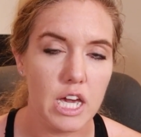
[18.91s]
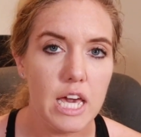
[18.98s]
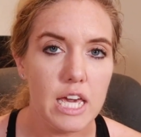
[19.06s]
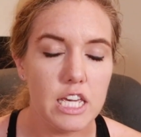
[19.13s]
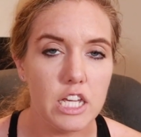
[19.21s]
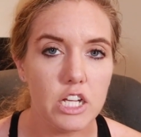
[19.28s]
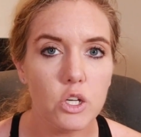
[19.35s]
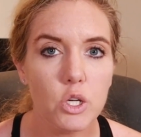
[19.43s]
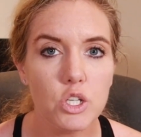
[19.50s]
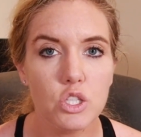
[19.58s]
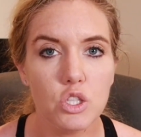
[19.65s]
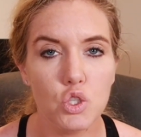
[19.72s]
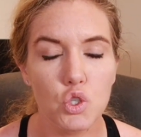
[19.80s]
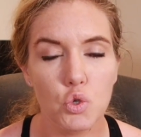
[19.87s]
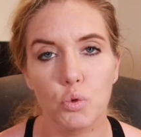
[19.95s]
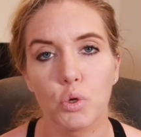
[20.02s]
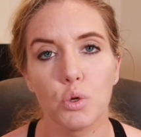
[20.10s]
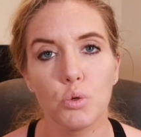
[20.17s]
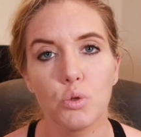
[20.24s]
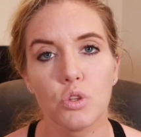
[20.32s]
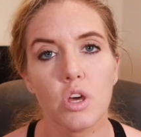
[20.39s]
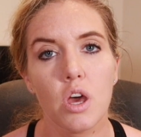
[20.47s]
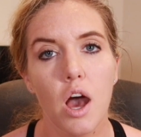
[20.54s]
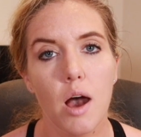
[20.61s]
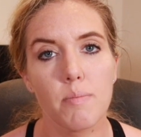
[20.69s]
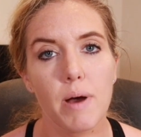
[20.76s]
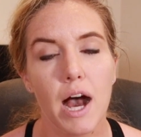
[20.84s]
Here is the truth
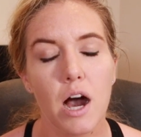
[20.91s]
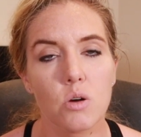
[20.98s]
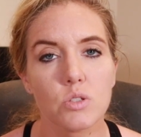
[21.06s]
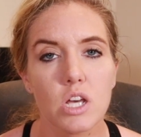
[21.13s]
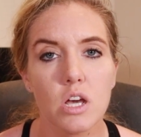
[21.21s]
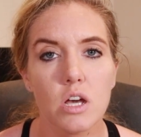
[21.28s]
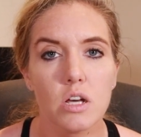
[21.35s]
about